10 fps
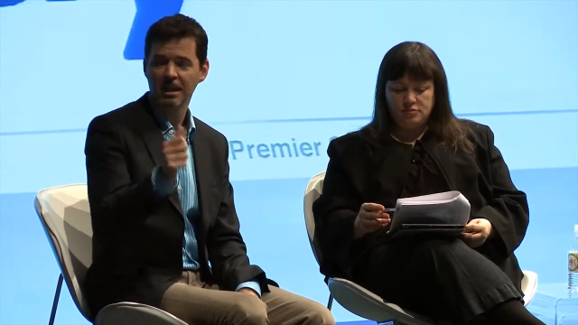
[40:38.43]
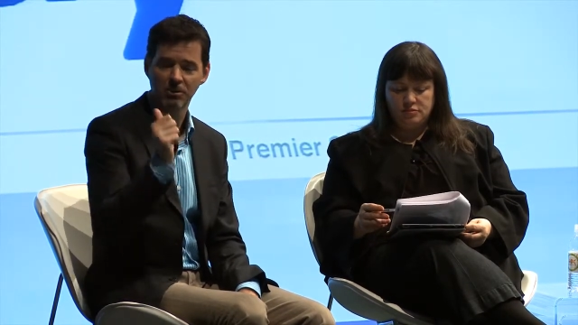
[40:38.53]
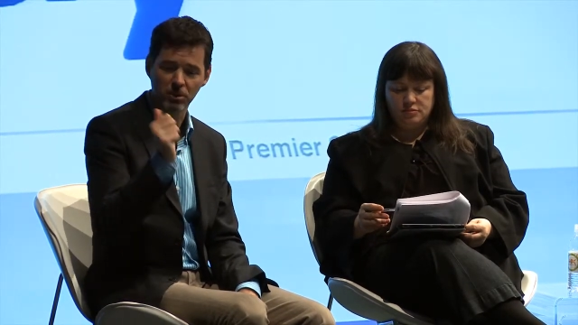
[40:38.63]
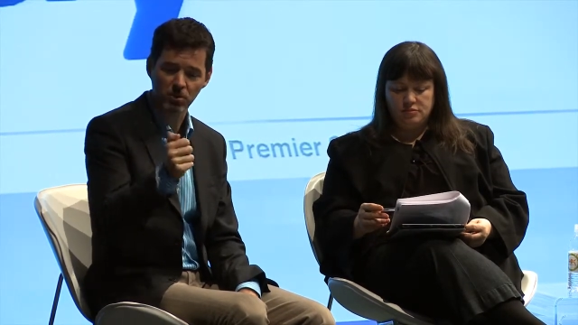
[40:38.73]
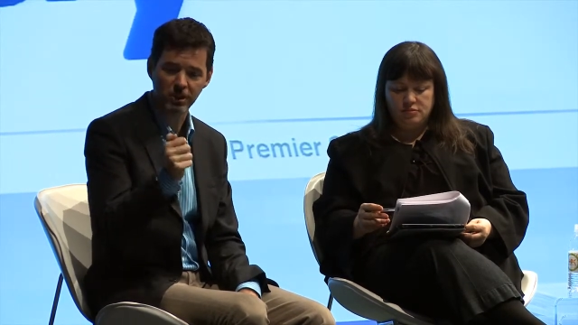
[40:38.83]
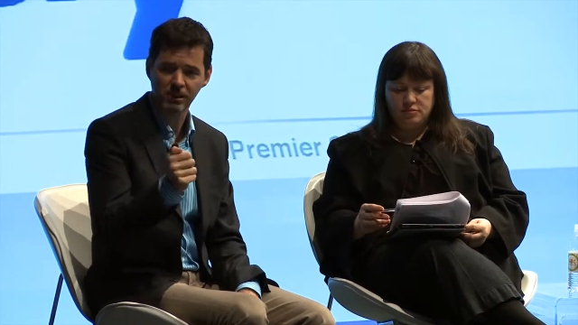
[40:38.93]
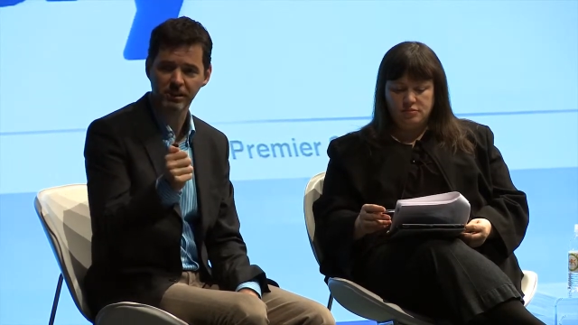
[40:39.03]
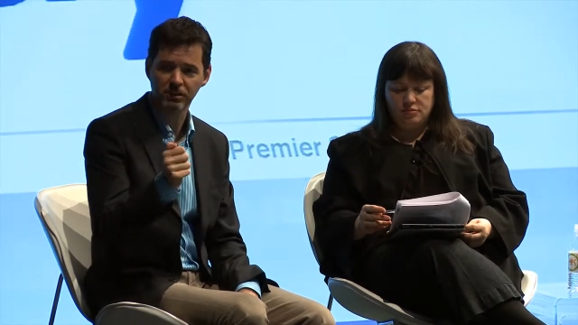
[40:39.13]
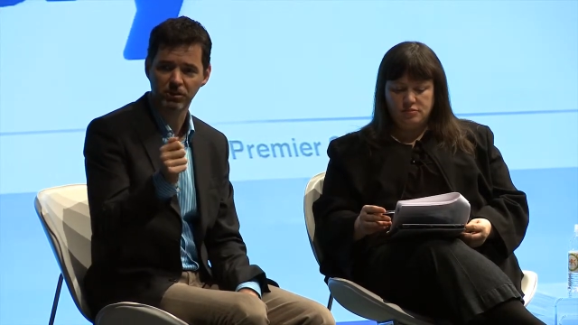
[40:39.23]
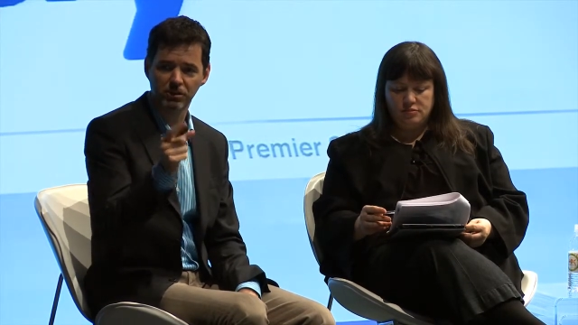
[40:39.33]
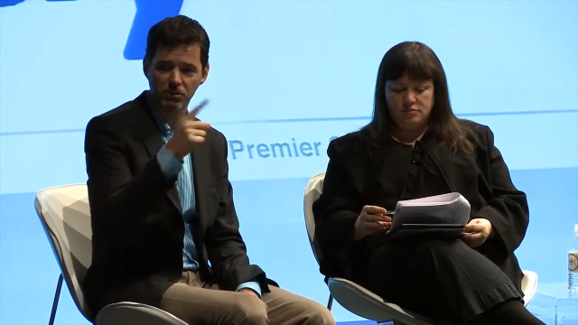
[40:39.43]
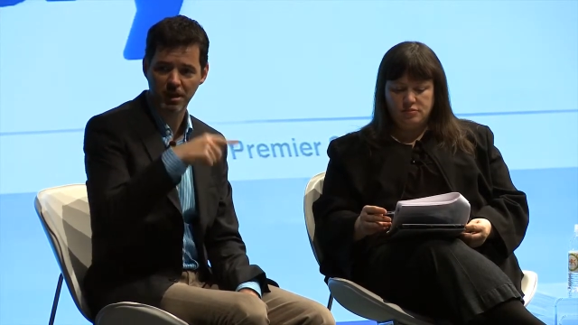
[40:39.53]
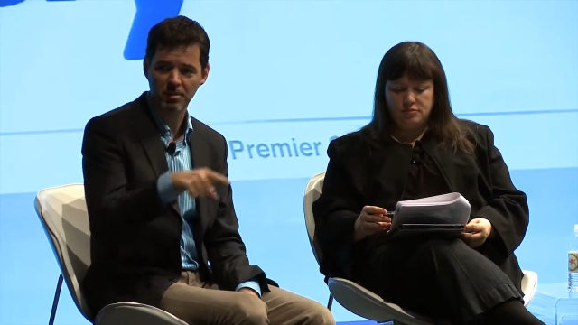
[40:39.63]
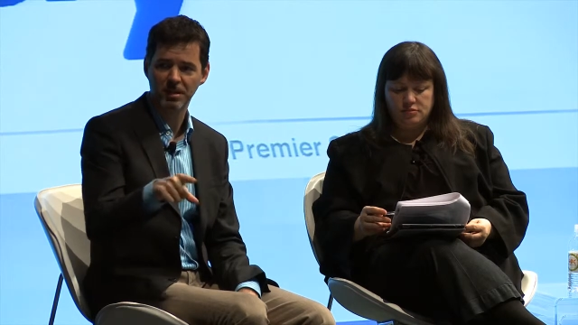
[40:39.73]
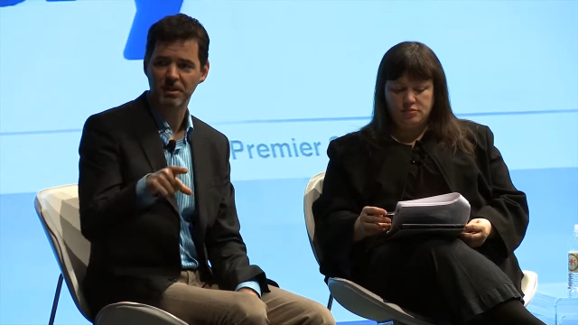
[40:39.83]
Speaker 1: and with one click you can
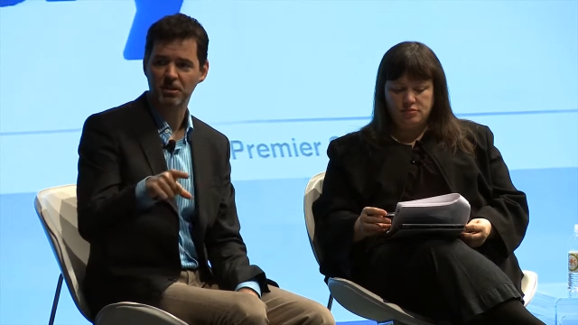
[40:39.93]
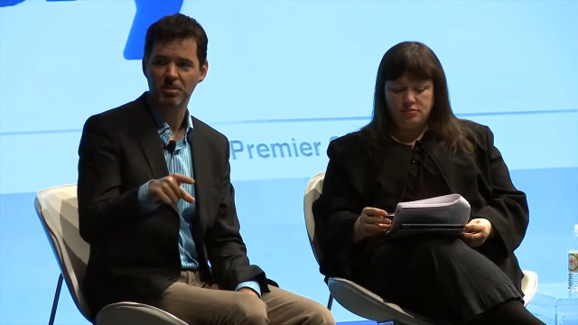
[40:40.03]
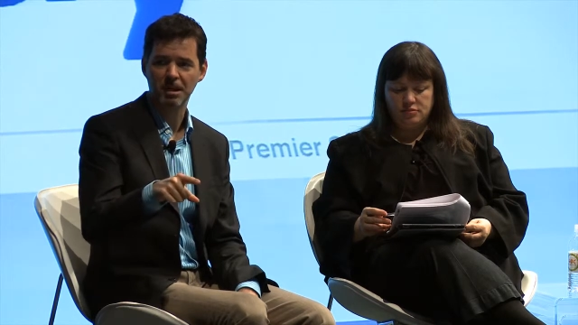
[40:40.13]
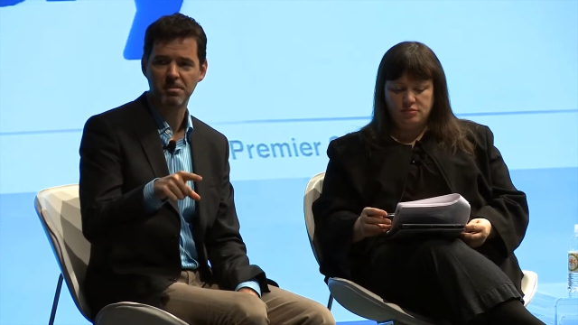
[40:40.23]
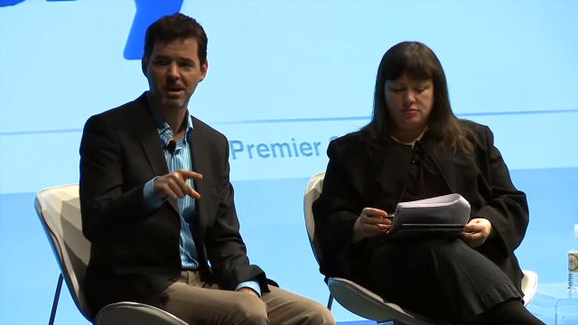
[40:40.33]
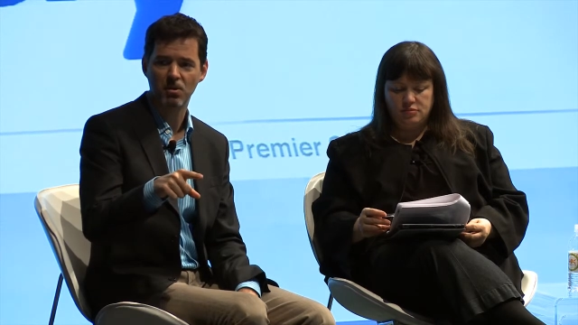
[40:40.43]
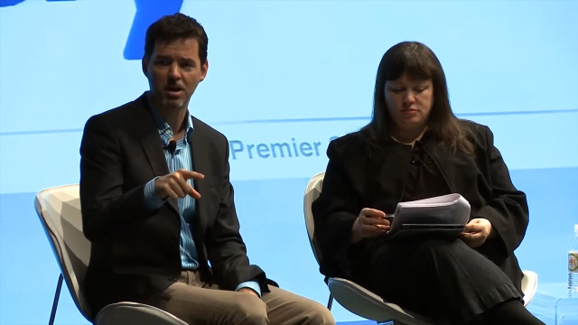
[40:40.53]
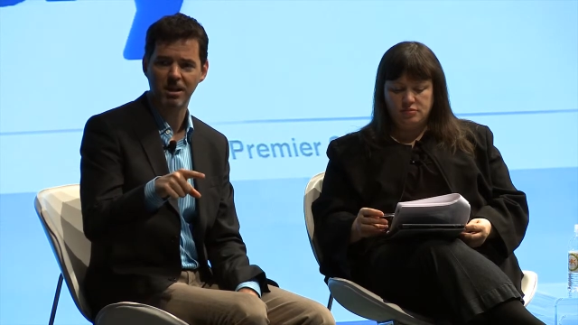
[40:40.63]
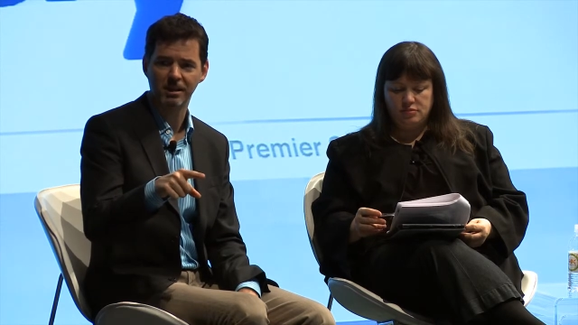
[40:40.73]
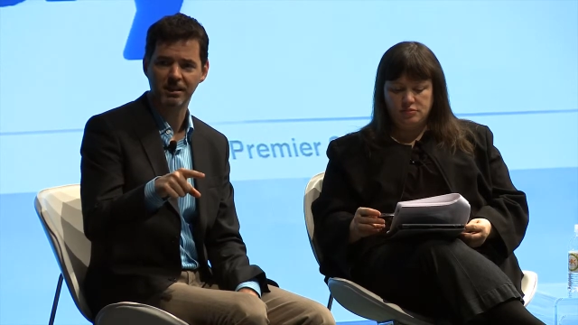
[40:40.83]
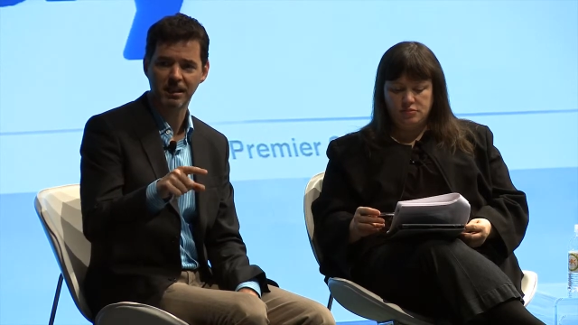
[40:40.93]
drop it into your PayPal wallet,